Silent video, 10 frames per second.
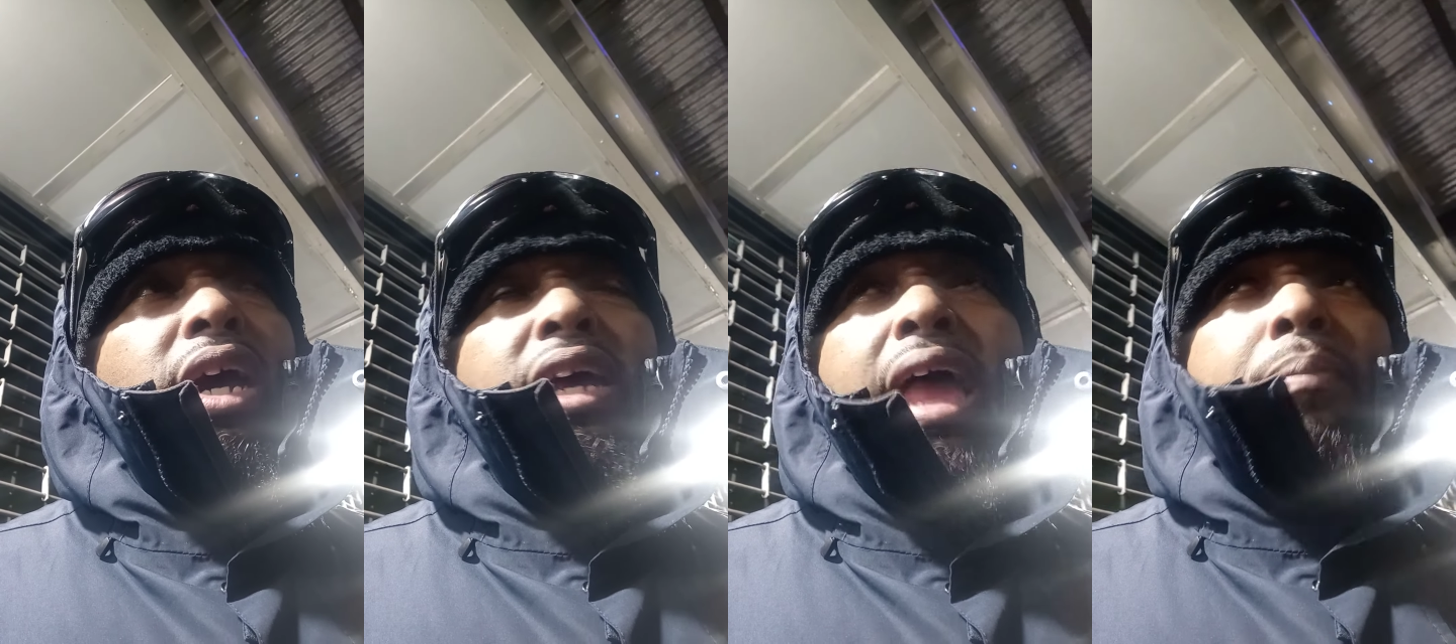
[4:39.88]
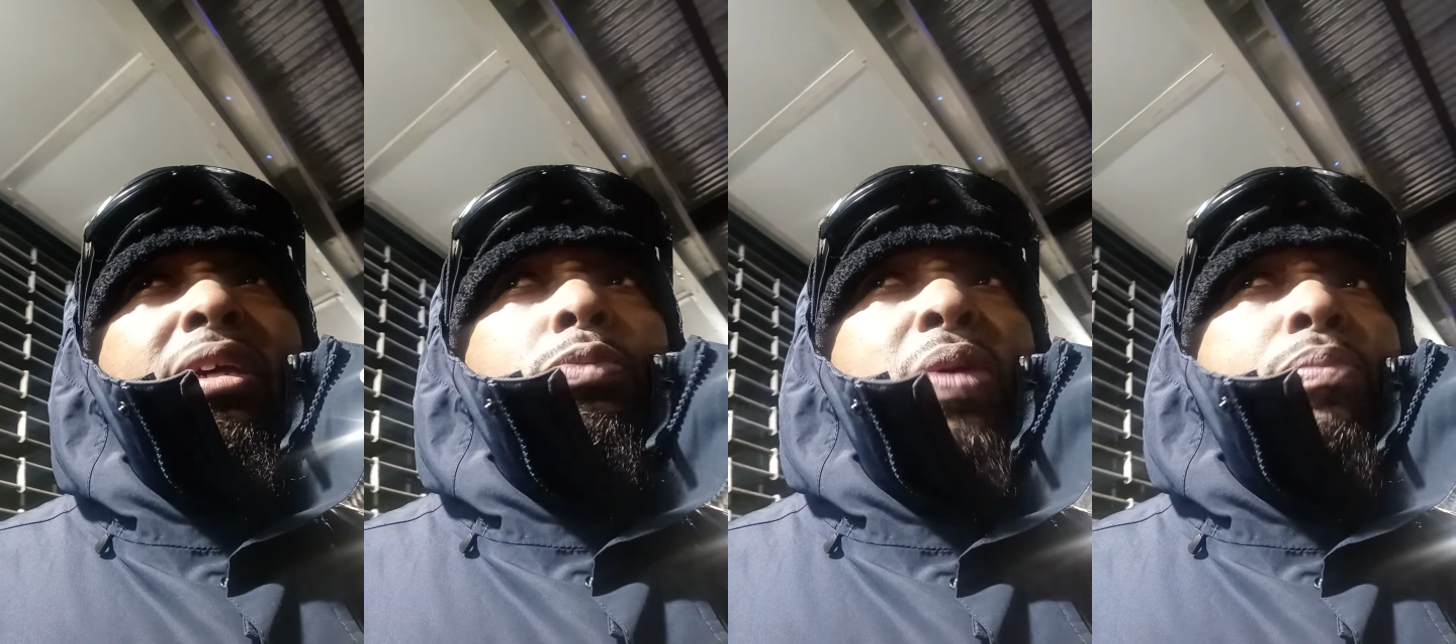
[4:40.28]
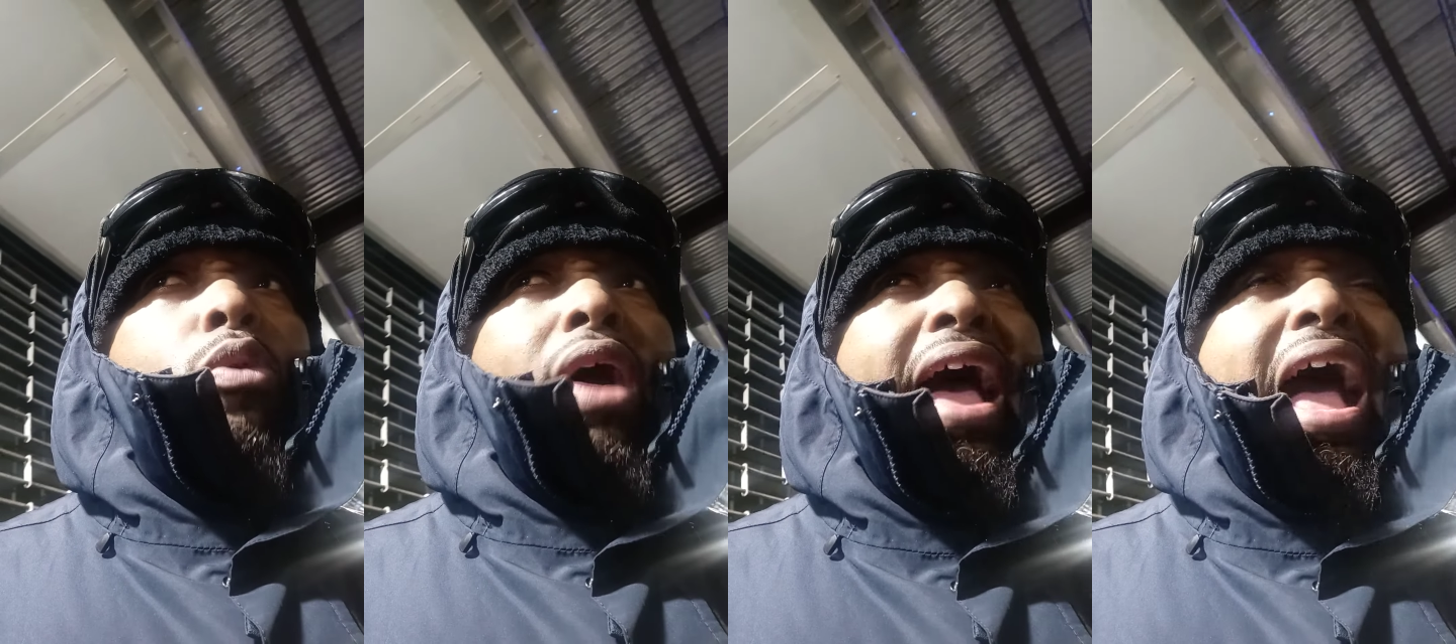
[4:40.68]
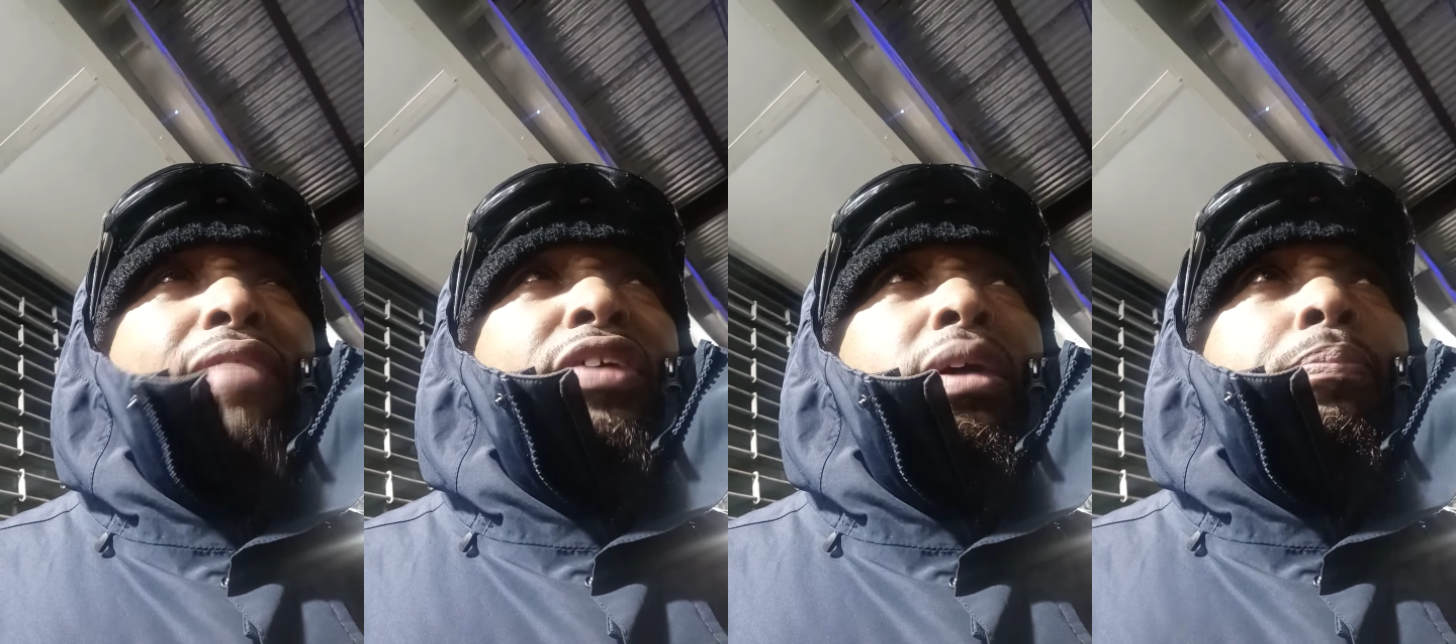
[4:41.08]
And that means people are
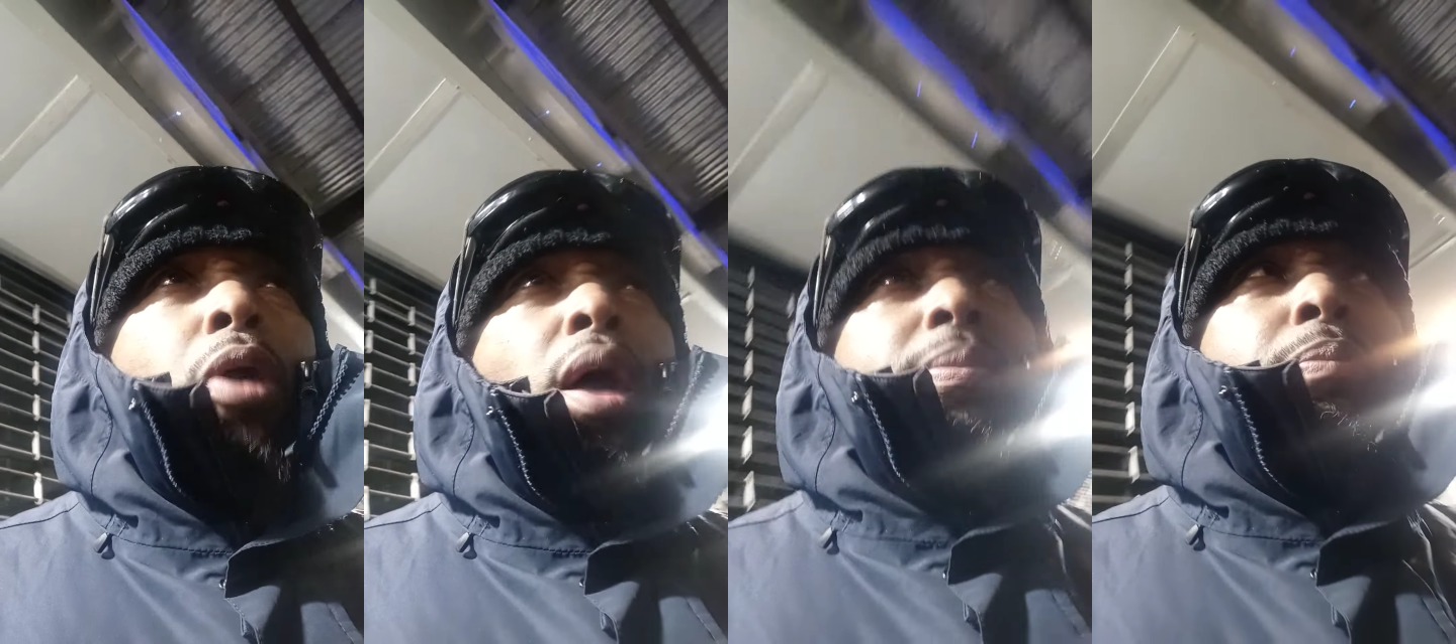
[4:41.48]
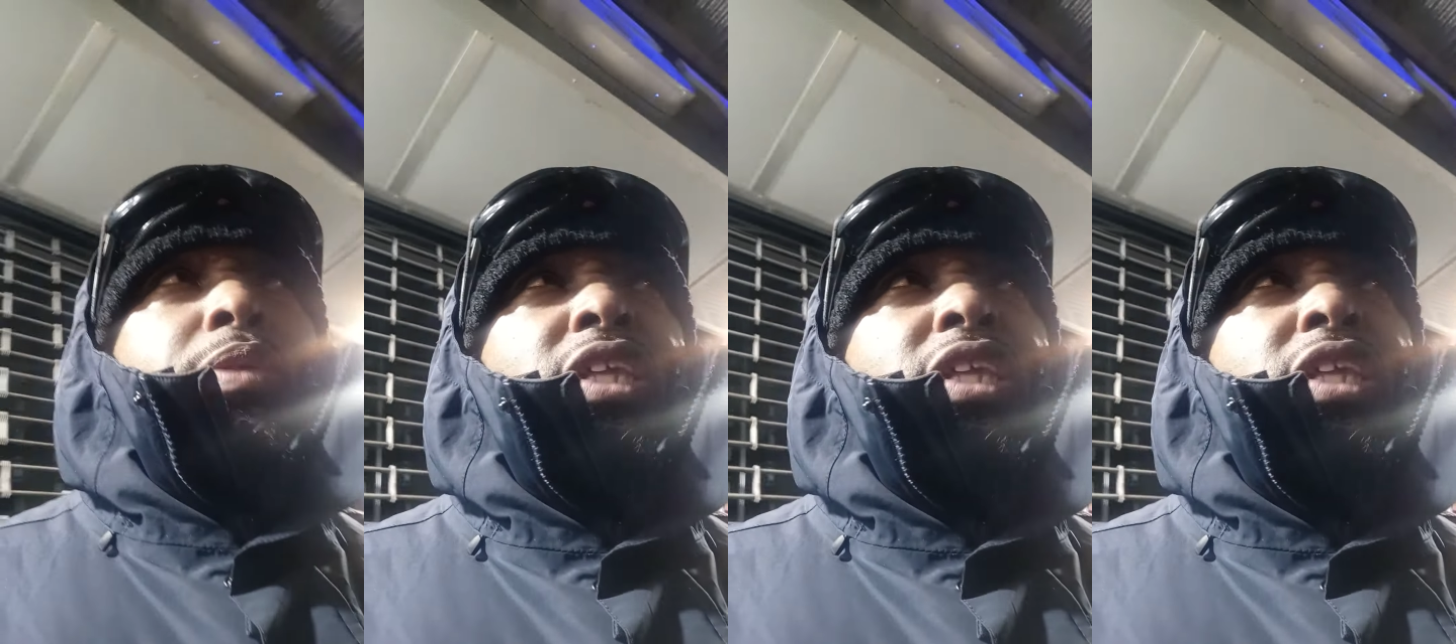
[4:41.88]
having an apartment,